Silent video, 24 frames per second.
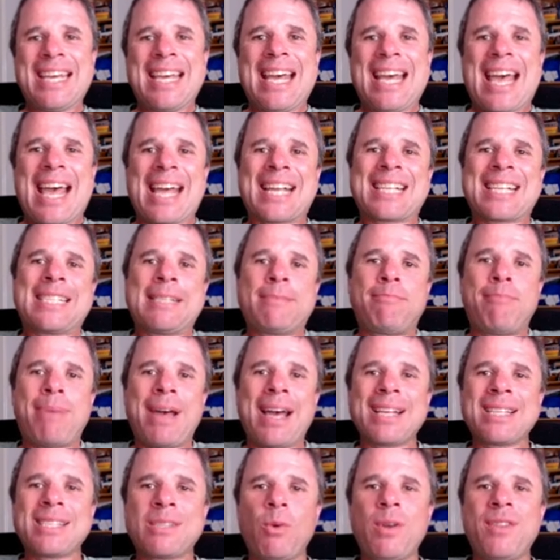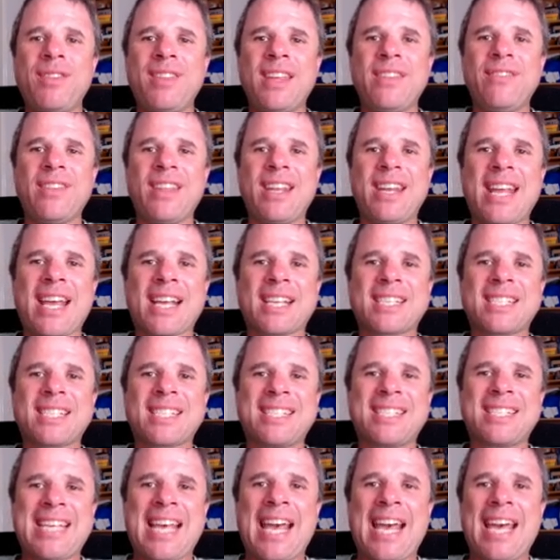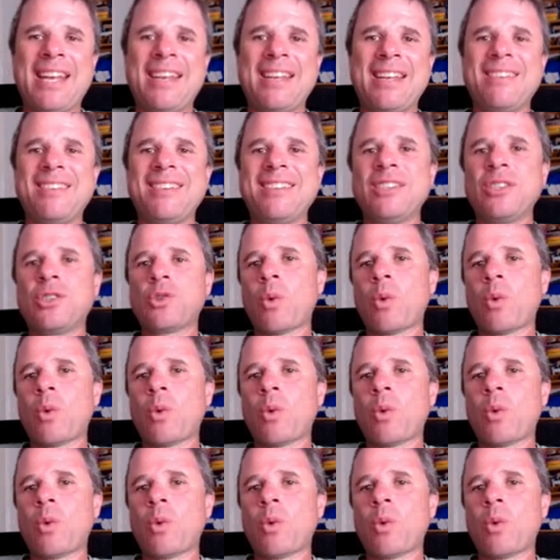expect within the next 10,